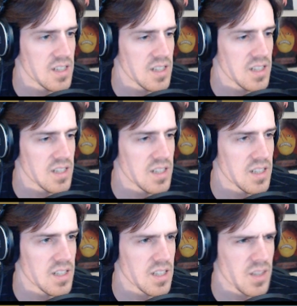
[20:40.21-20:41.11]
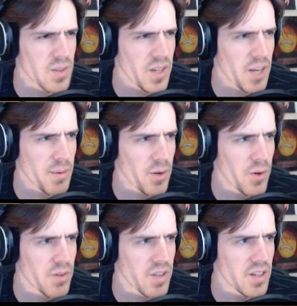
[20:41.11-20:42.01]
Do I care about going
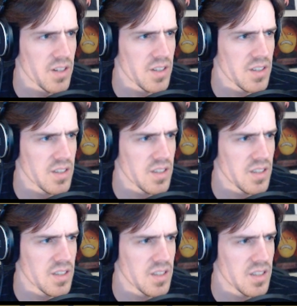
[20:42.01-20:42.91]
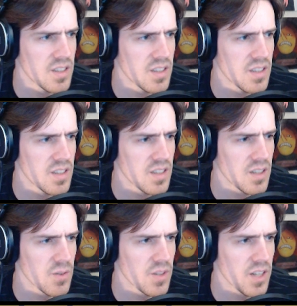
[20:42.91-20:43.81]
over there? I
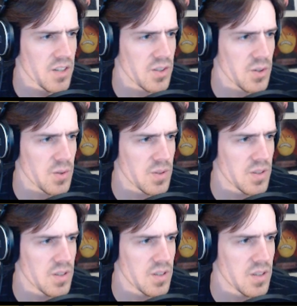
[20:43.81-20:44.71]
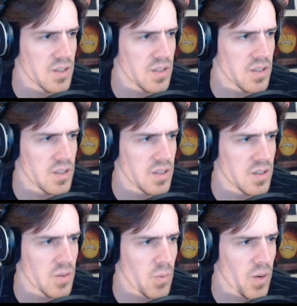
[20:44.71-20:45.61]
don't think I do.
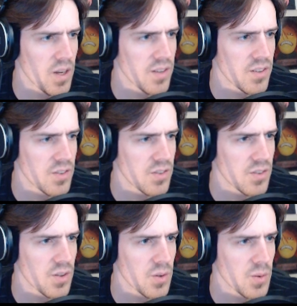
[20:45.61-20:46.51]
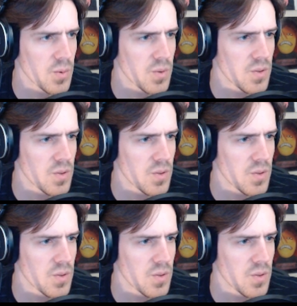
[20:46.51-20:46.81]
Why is this so...